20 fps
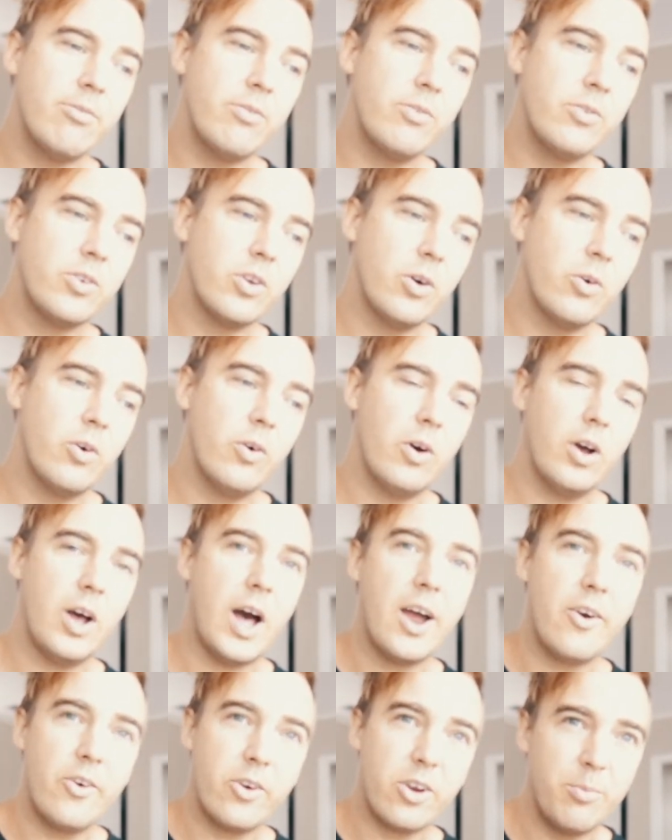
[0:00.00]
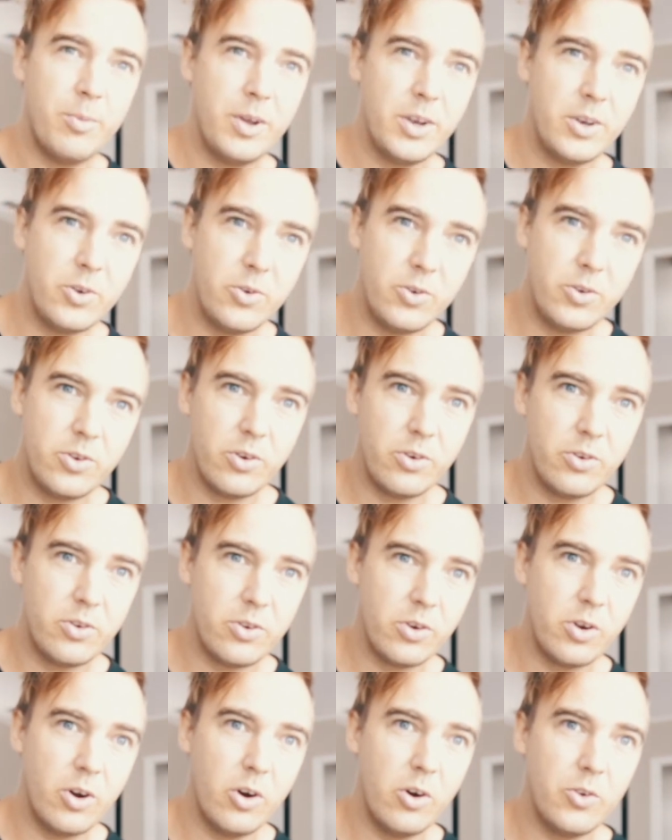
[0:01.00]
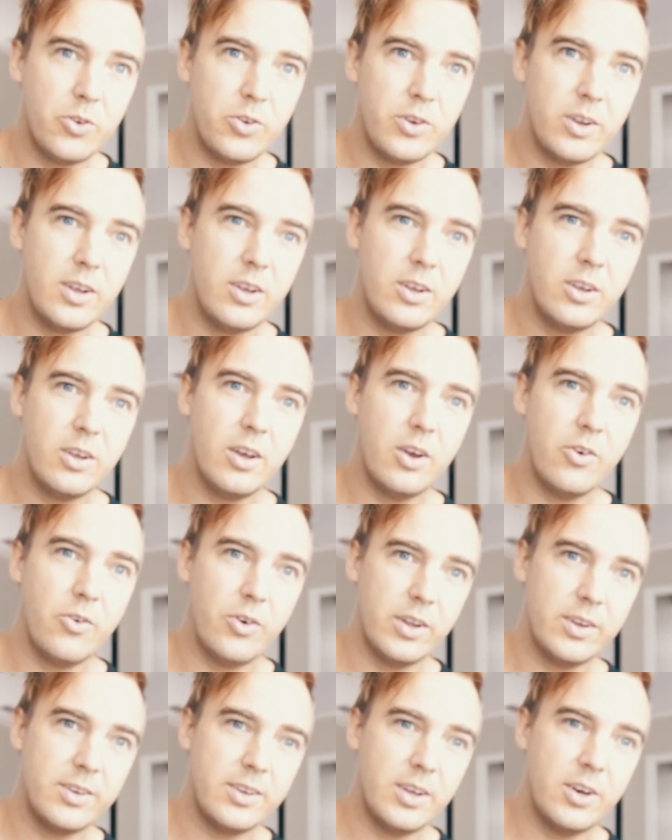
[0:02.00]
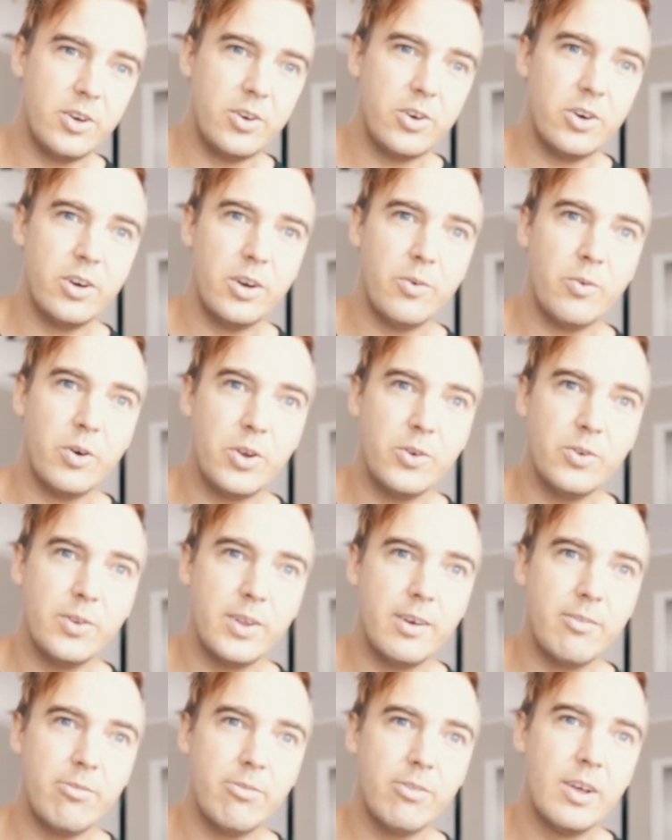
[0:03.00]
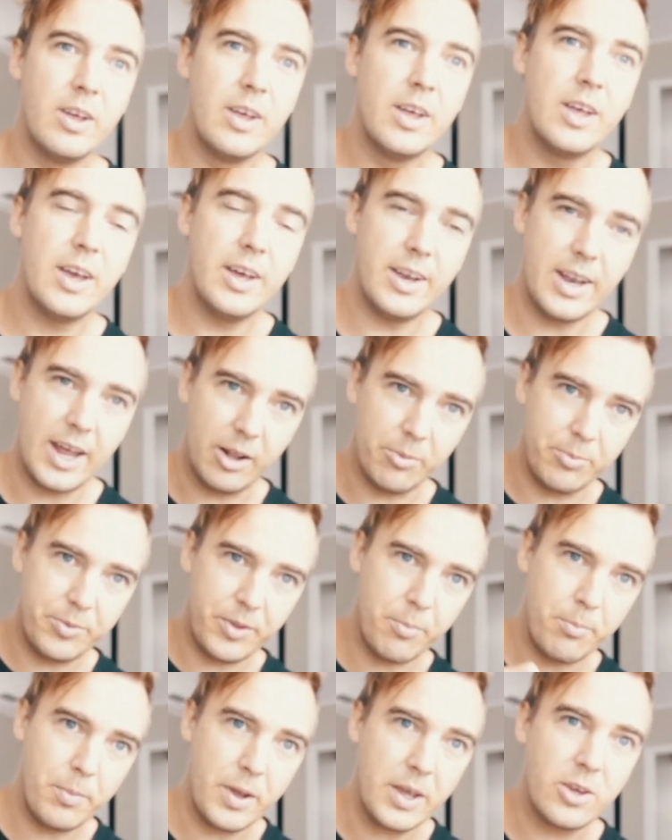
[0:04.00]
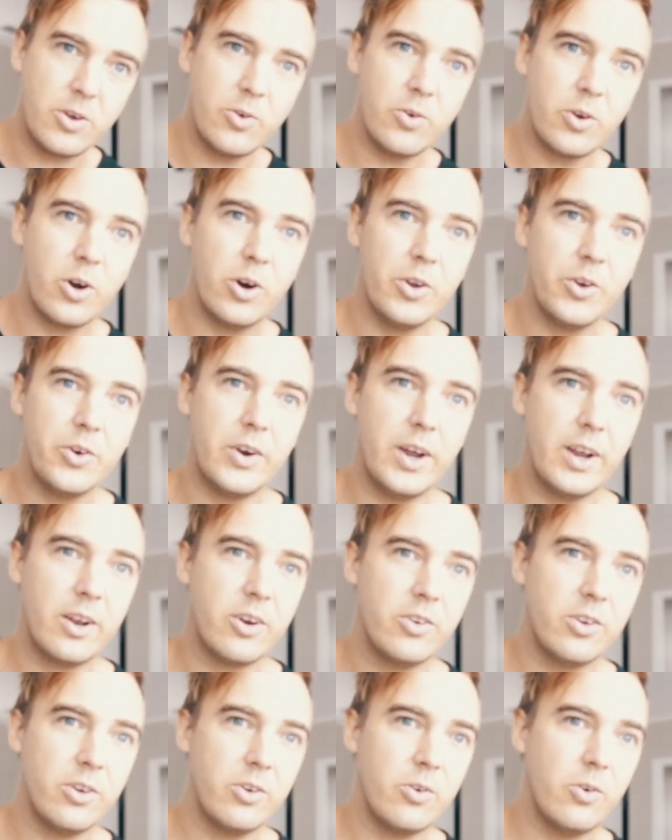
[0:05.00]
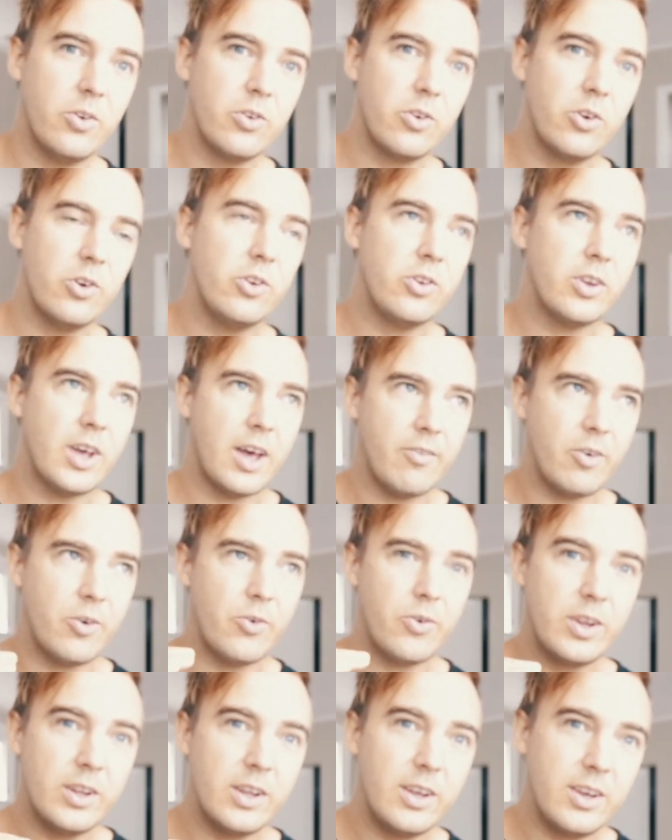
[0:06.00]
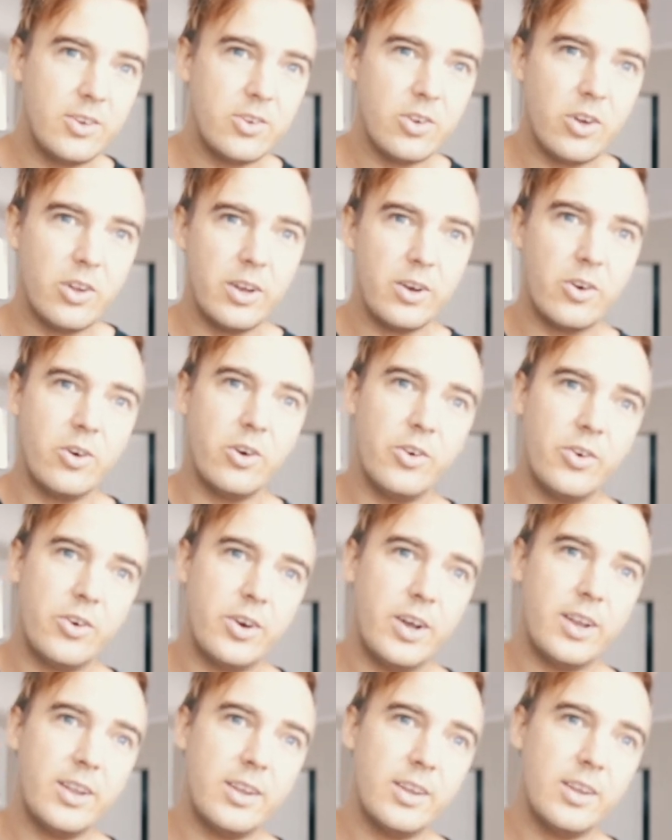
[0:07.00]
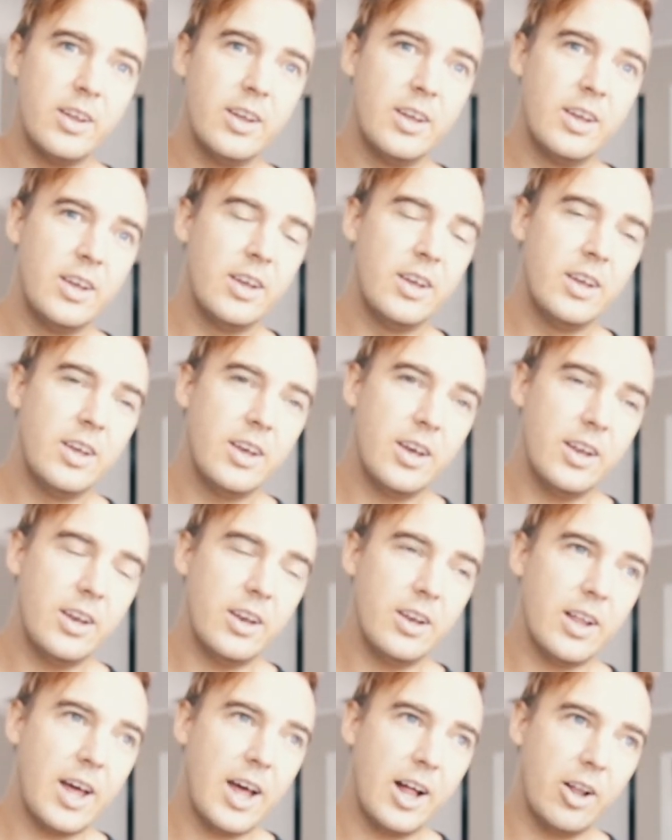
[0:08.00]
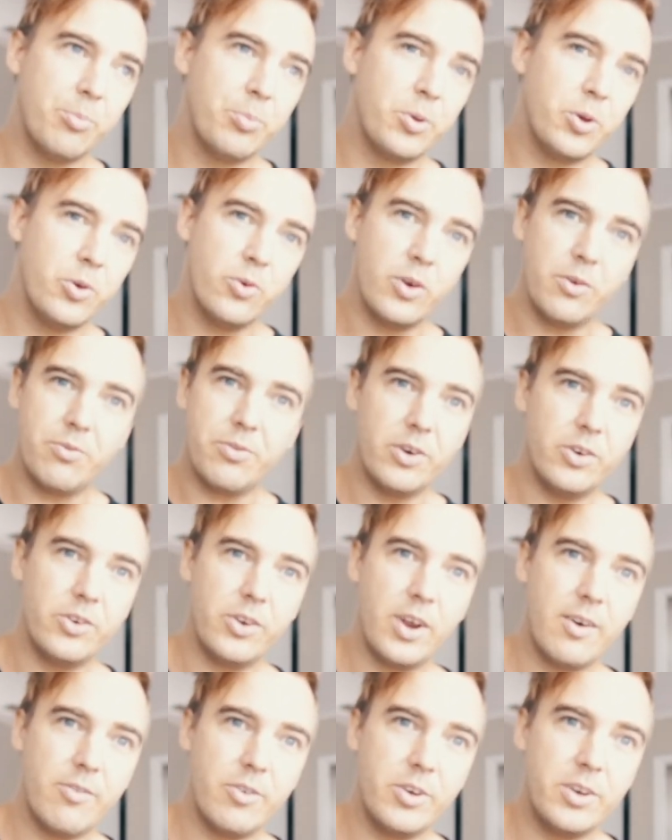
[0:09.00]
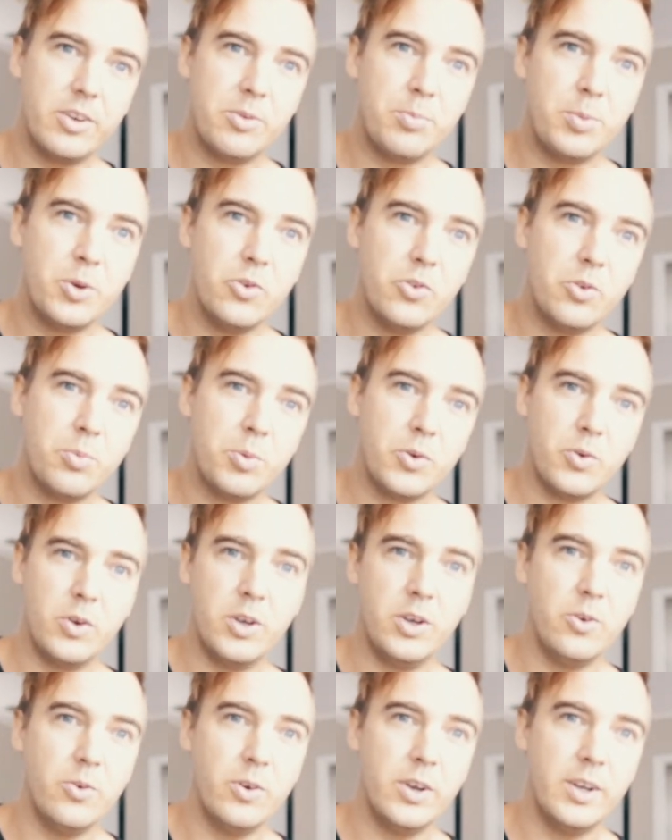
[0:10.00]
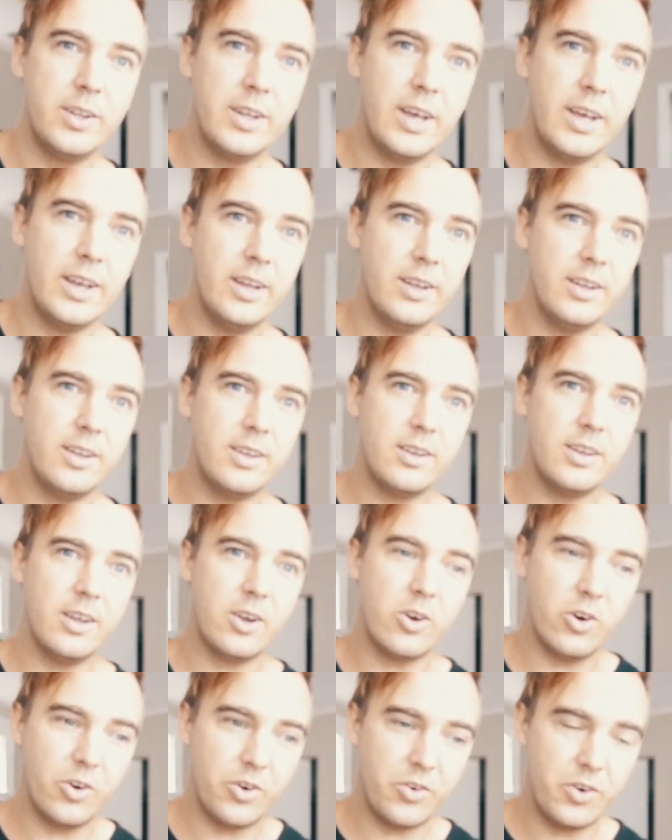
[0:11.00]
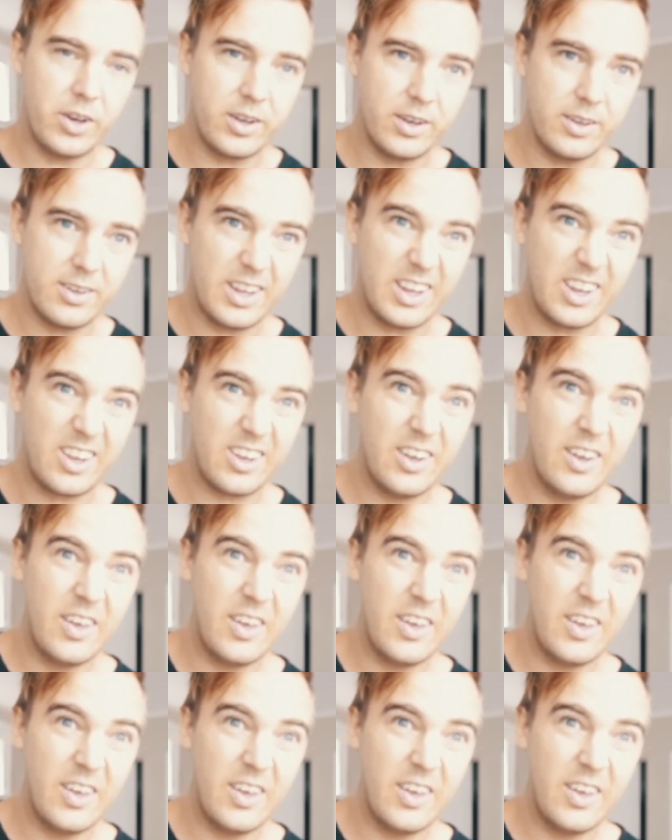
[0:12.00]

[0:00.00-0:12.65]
So I recommend you to go see a real estate attorney where you live and help them make you a contract, because it's always good to have a really solid contract, and it'll help you if there's ever disputes between you and a tenant. The contract is like